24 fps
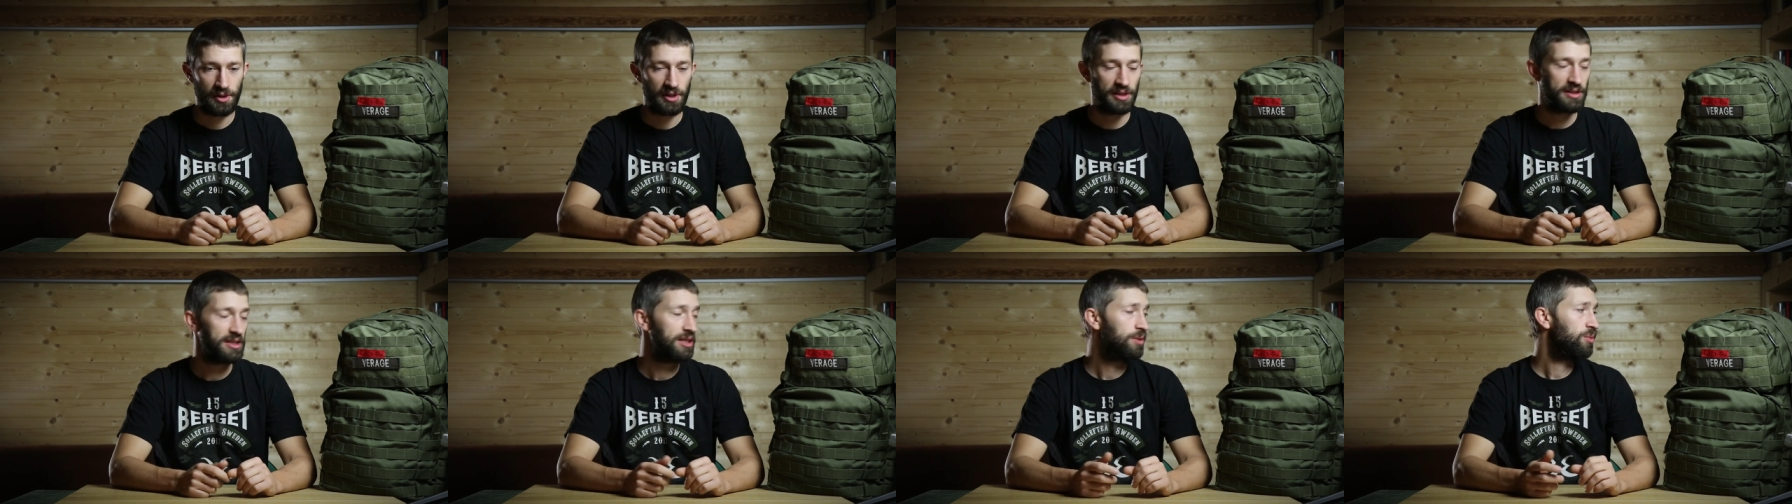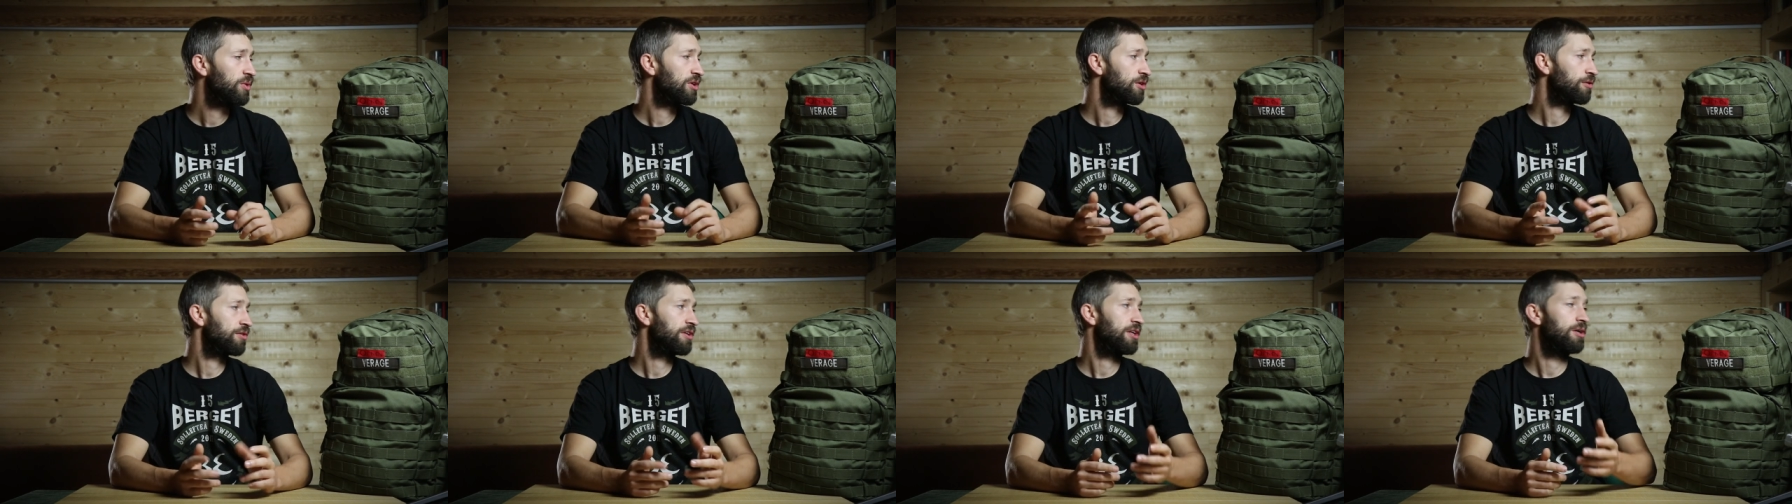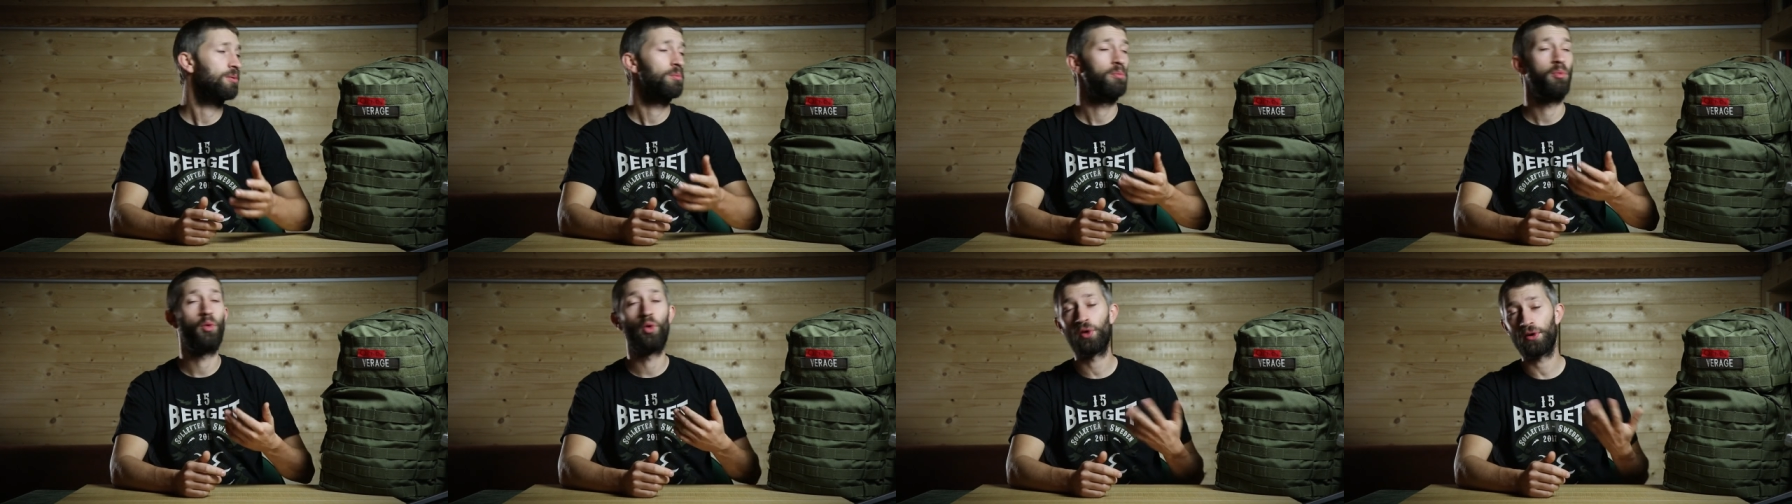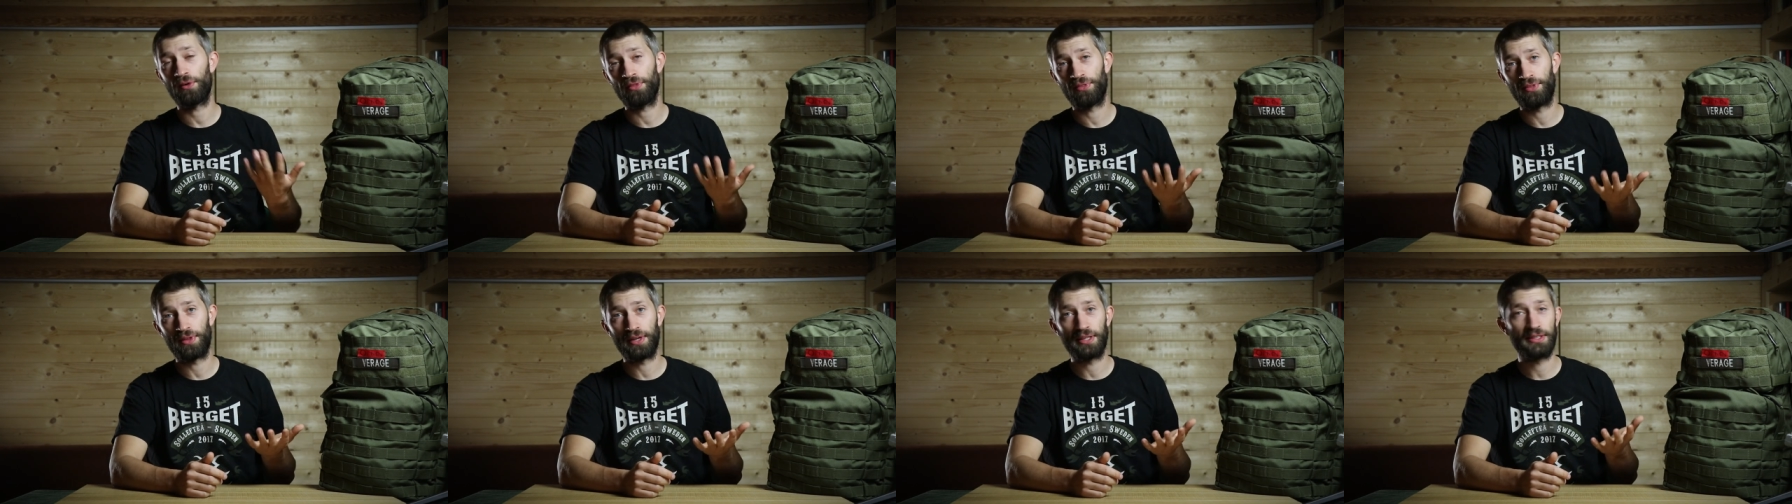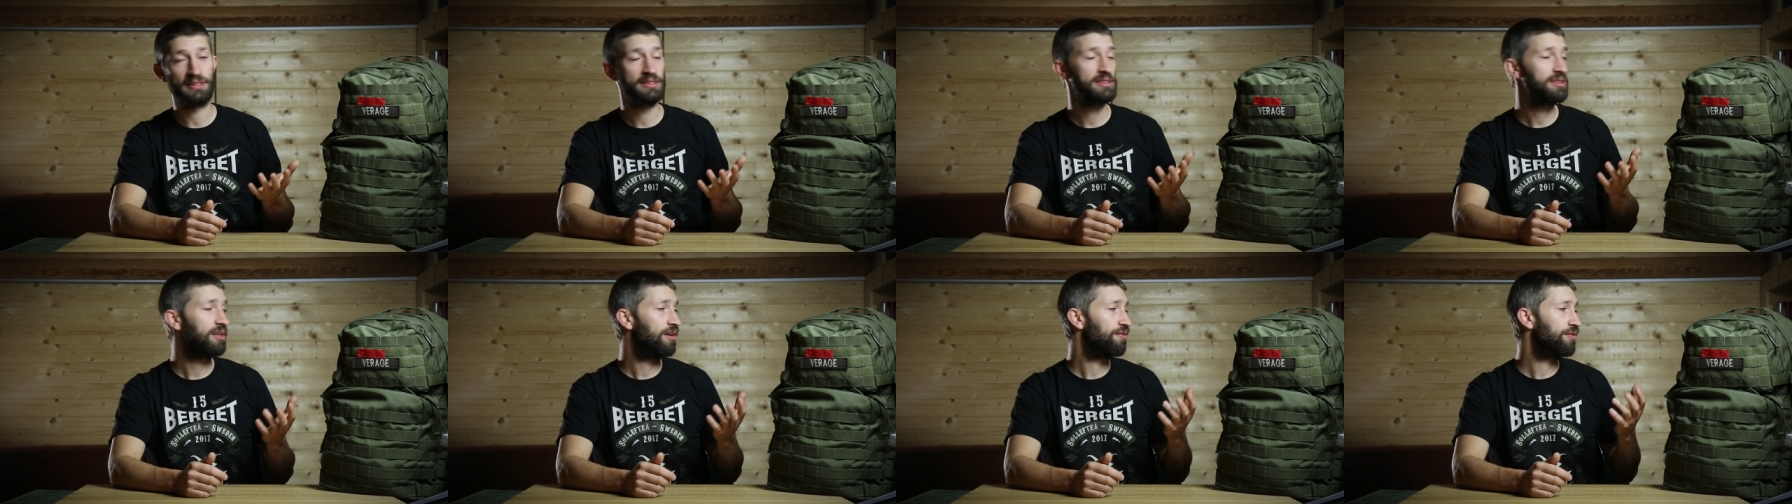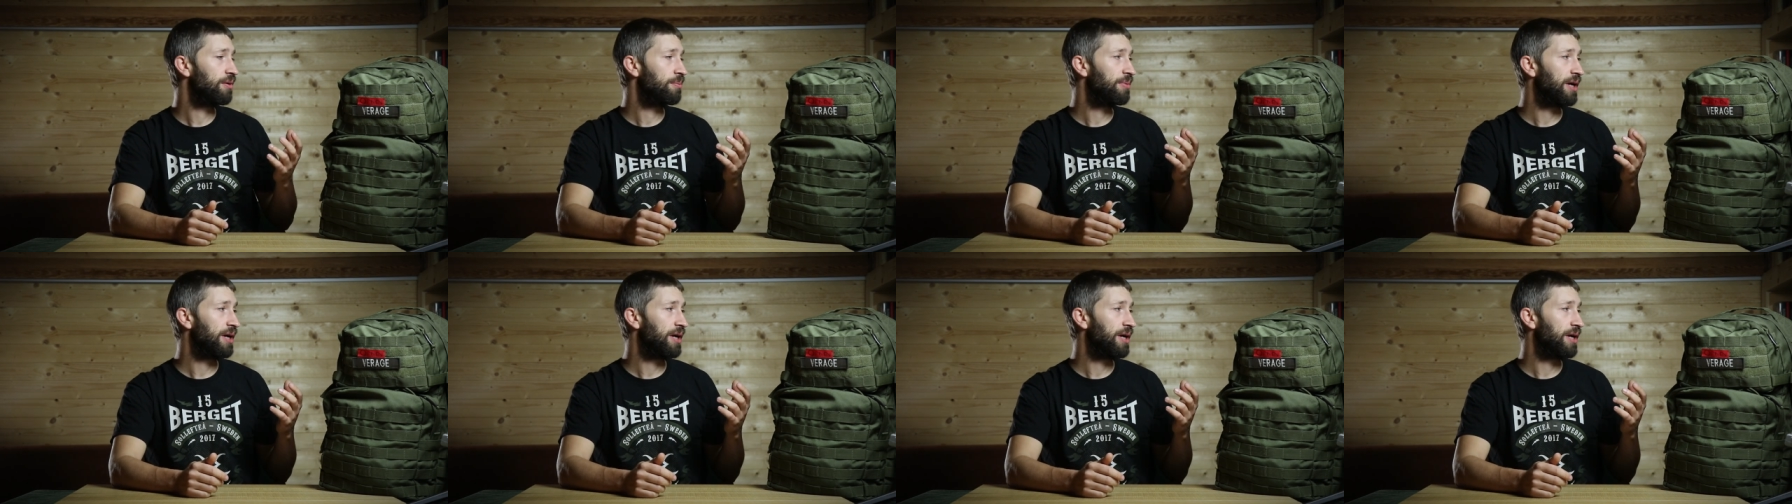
And then one of the important things of the